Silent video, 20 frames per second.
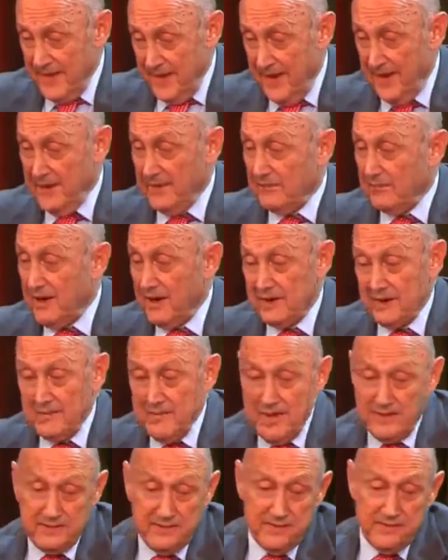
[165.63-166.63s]
and it
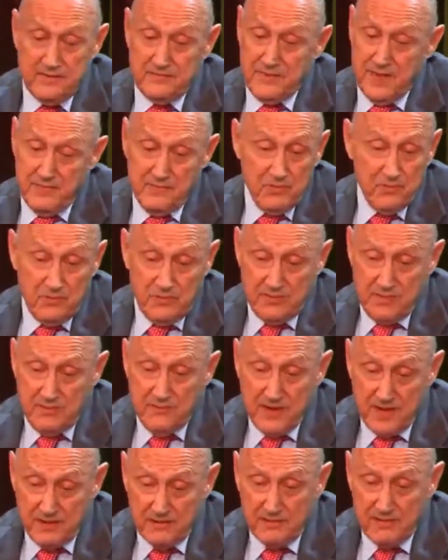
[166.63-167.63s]
recommended that people would be
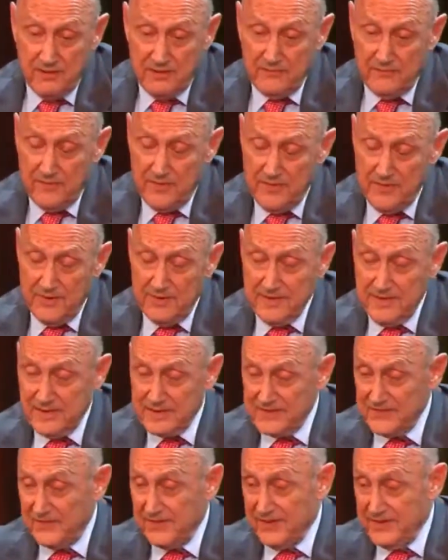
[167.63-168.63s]
better off with
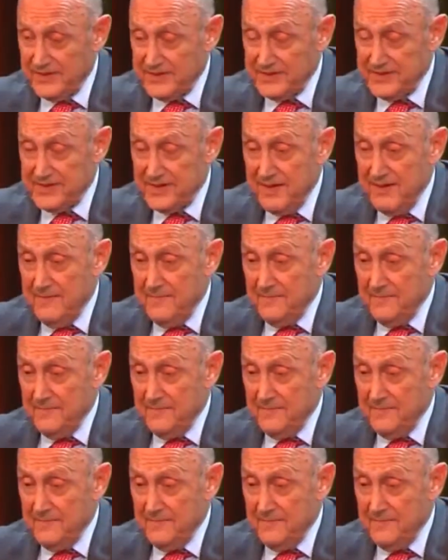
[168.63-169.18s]
index funds.